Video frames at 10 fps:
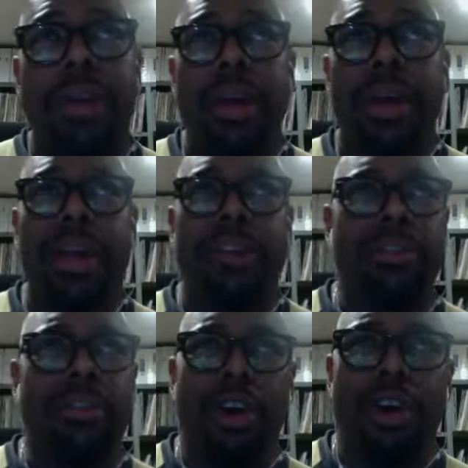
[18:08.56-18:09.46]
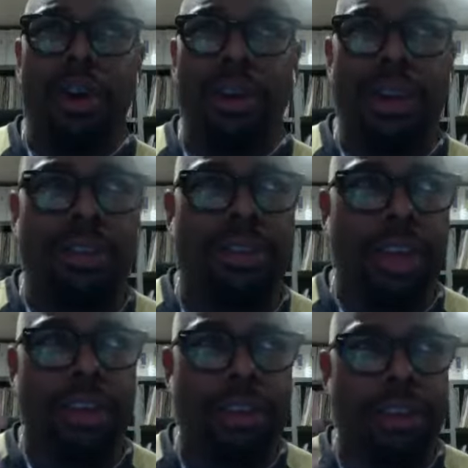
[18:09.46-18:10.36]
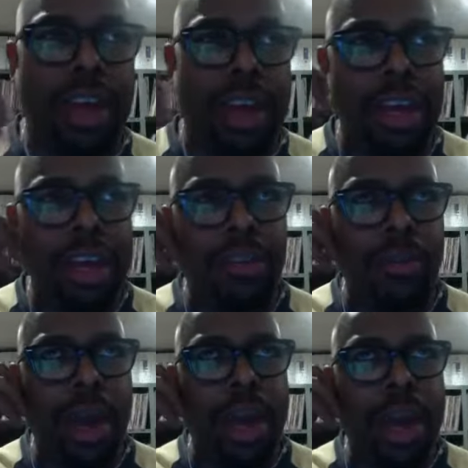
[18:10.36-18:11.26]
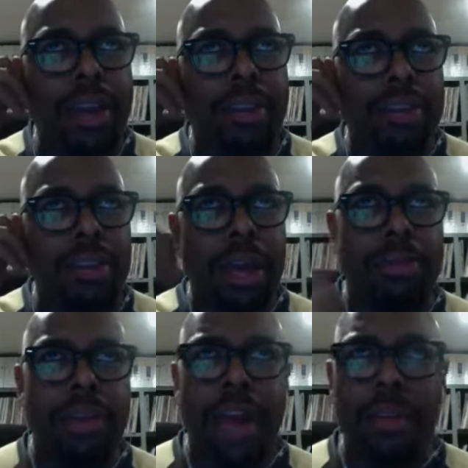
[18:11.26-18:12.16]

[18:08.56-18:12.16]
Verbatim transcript: And just all of these things just kind of hit right at the same time.